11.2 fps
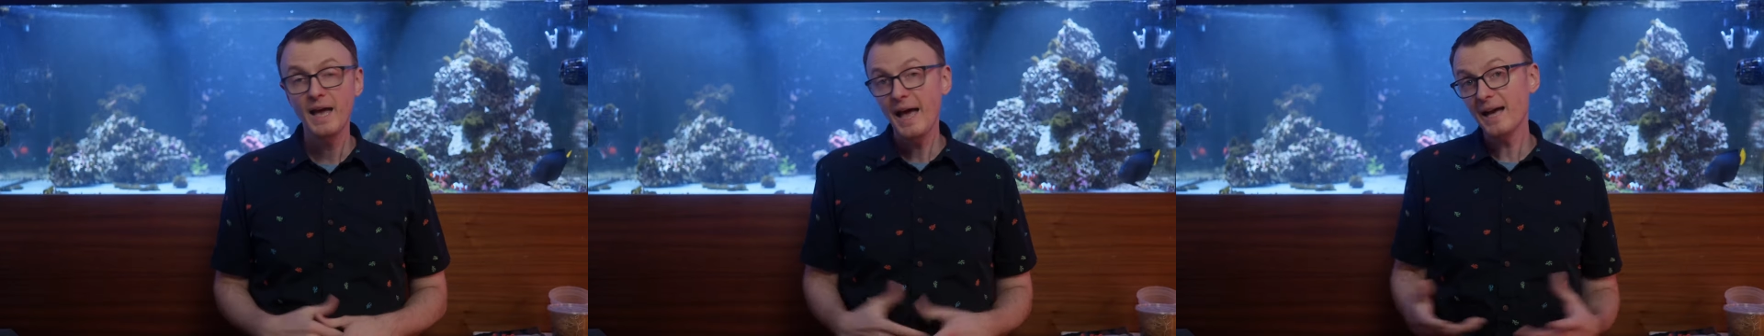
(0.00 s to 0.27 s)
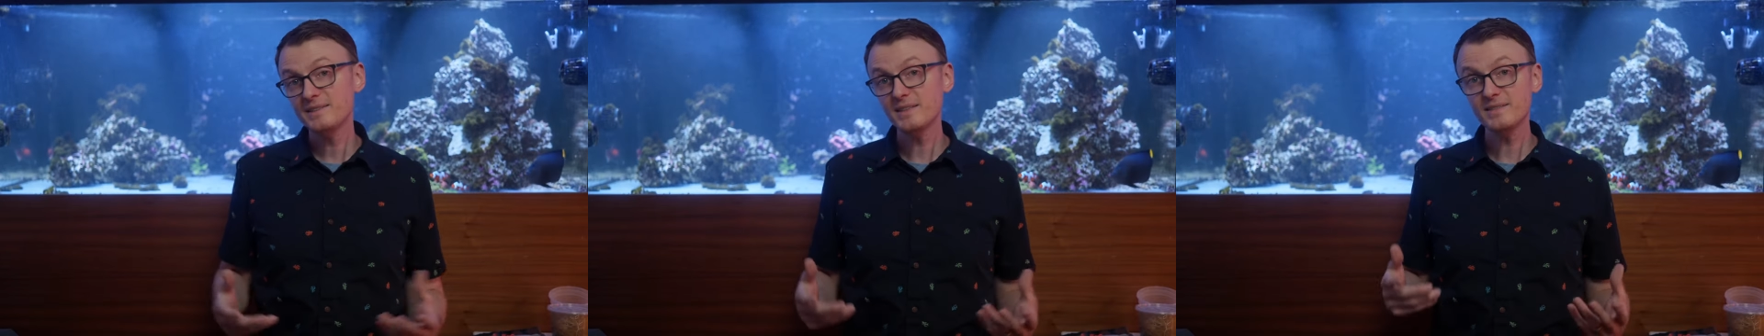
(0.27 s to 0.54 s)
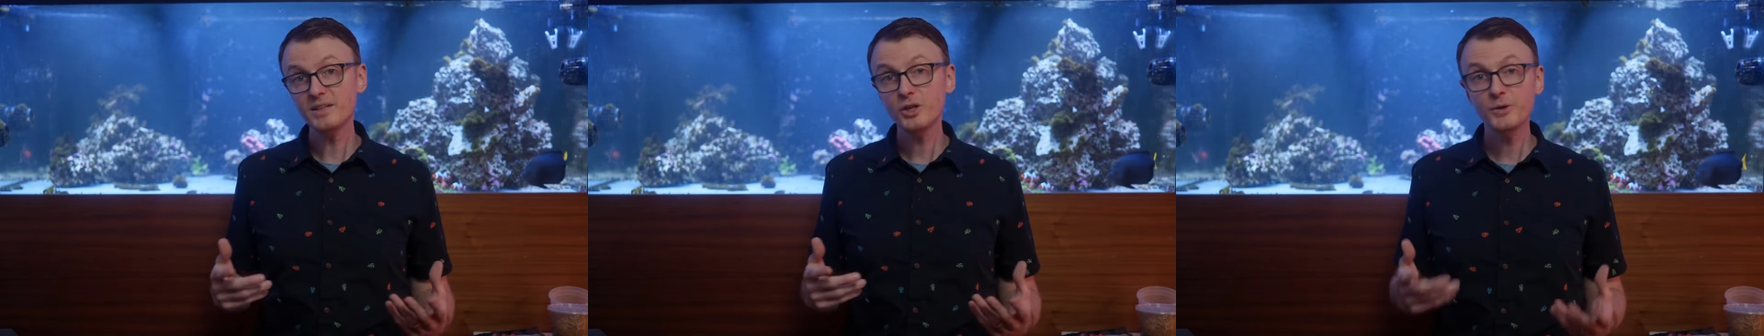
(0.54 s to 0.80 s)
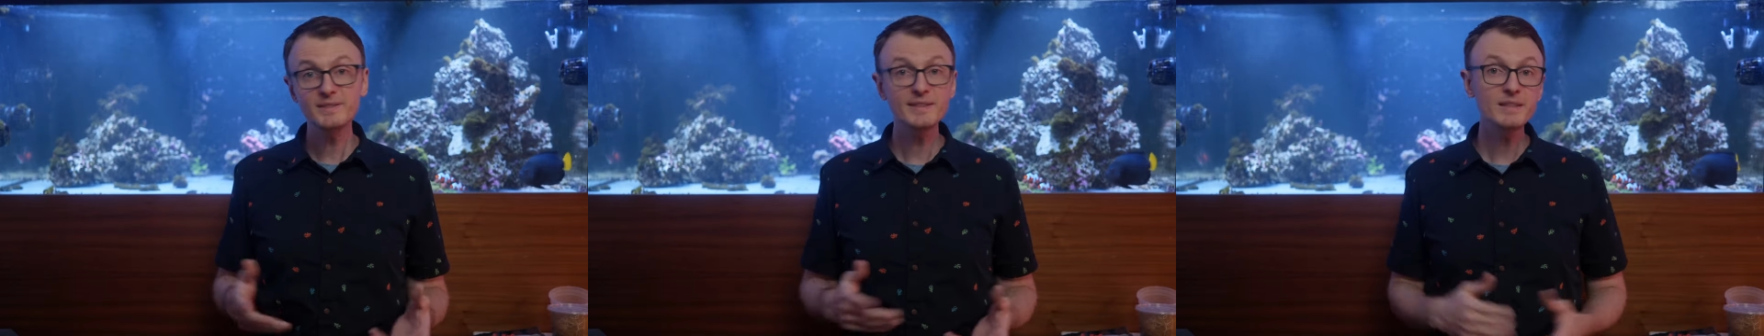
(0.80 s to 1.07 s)
as it's
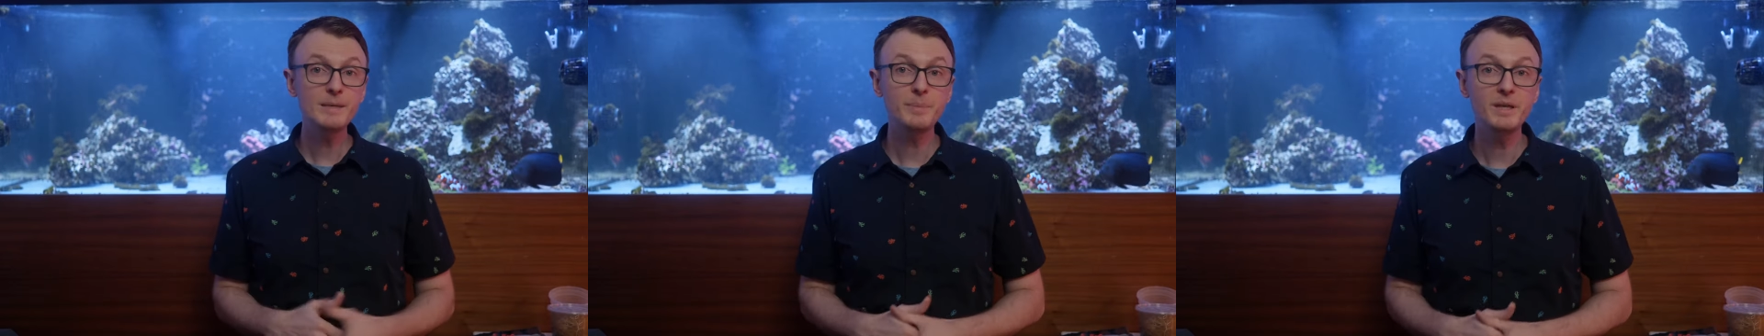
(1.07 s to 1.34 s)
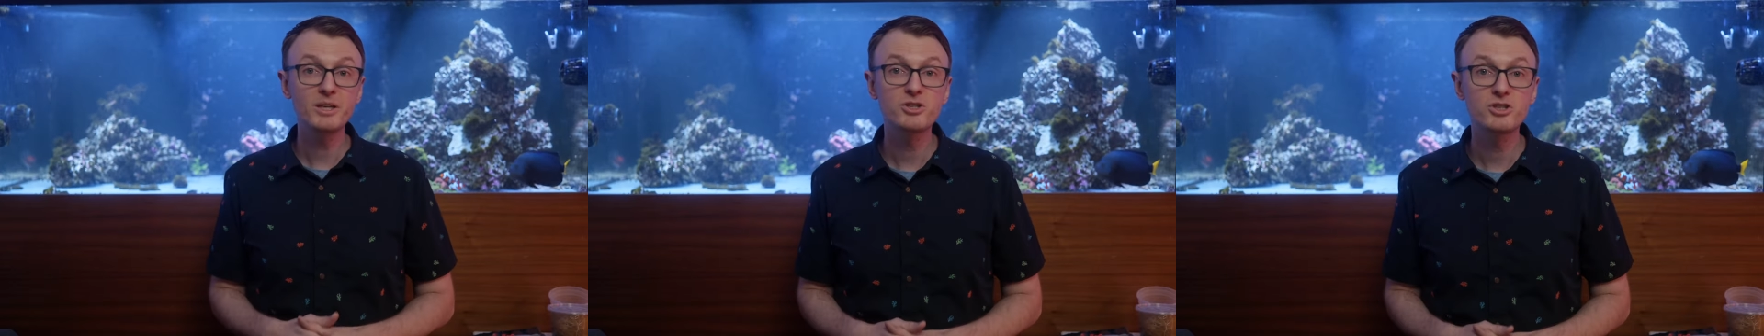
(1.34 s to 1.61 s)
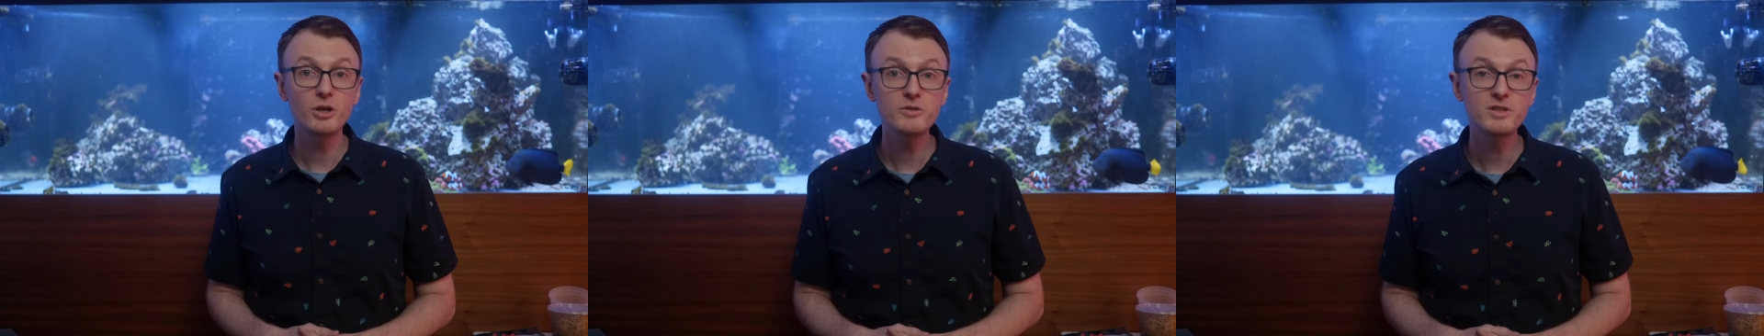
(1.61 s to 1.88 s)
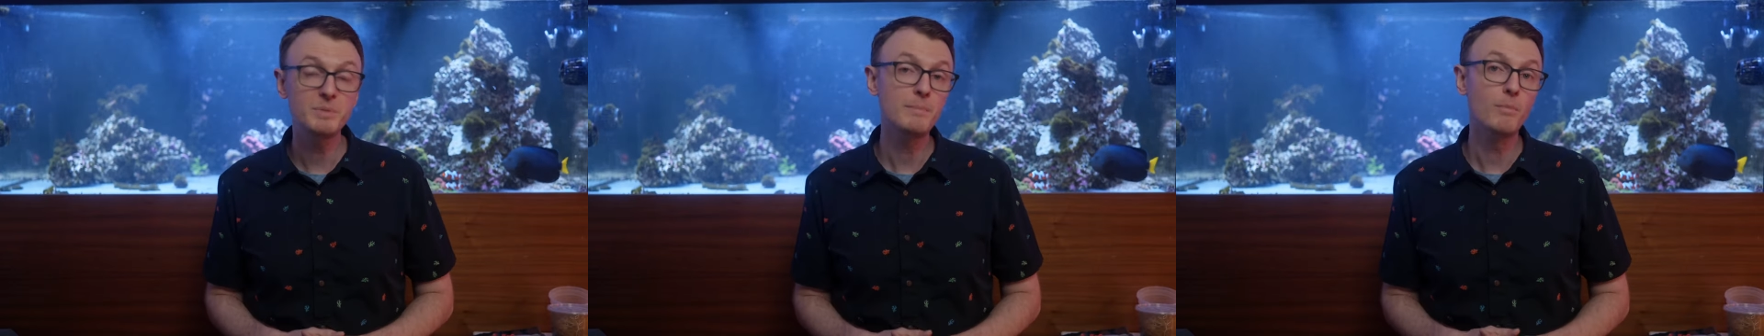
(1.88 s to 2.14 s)
increasingly being shown
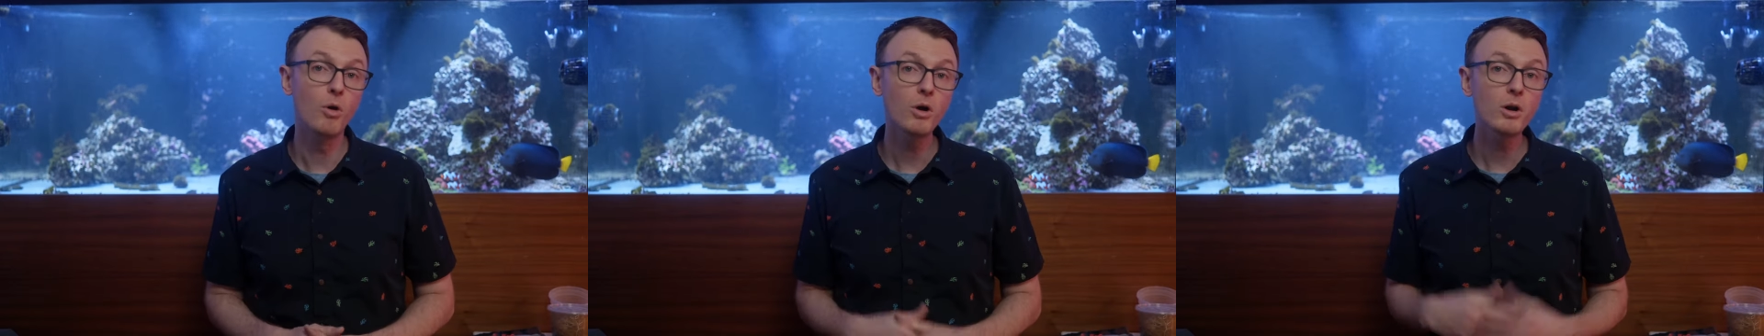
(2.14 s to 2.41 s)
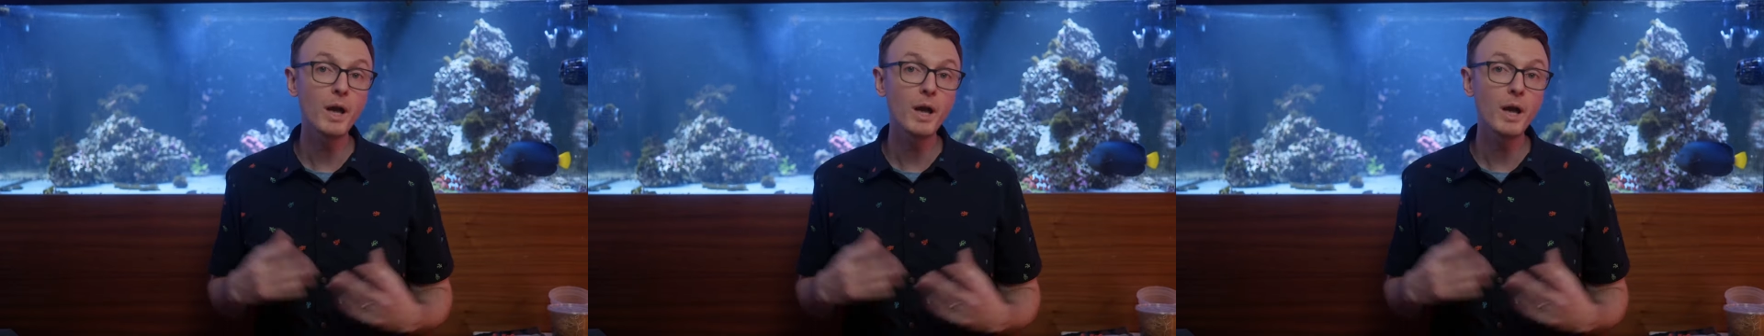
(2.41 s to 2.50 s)
to be more